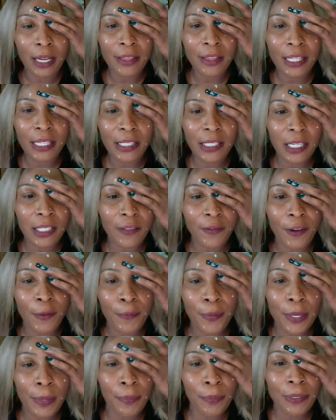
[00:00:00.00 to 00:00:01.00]
this is for
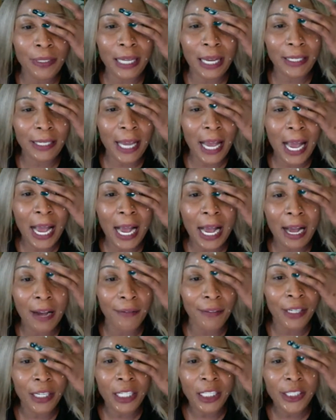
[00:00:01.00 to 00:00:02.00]
people that
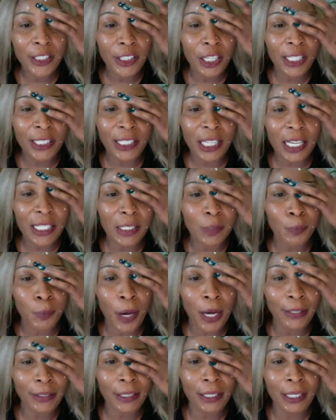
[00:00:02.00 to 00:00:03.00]
have just a
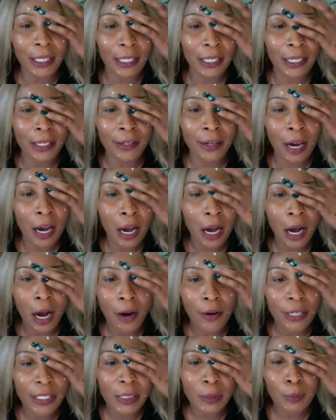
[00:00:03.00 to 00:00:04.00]
spot here
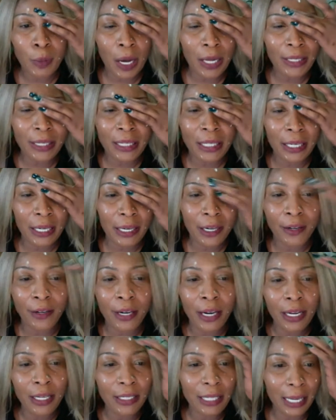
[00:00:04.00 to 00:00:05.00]
or a spot there
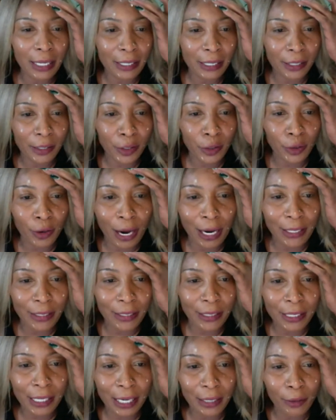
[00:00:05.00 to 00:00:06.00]
that they're trying
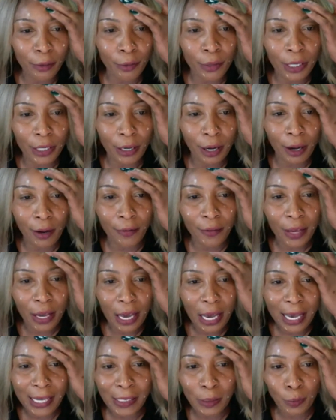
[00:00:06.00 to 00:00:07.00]
to get rid of.
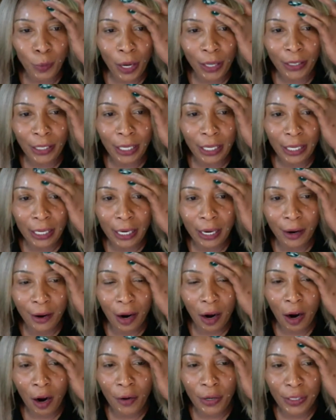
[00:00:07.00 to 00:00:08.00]
A spot here
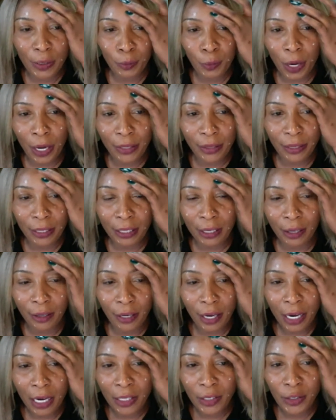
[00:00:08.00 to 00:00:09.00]
or a spot
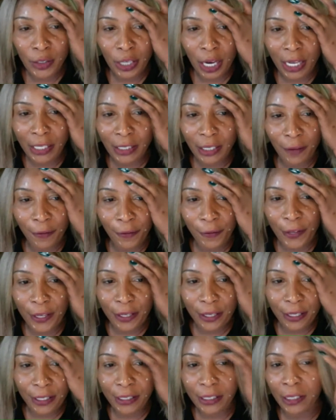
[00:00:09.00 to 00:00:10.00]
there. Just a
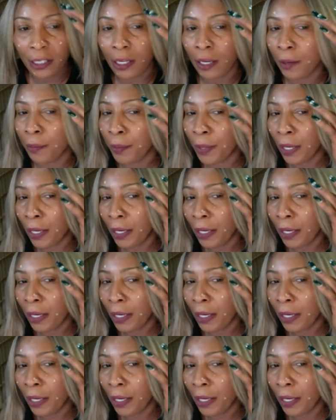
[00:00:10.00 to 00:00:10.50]
fingertip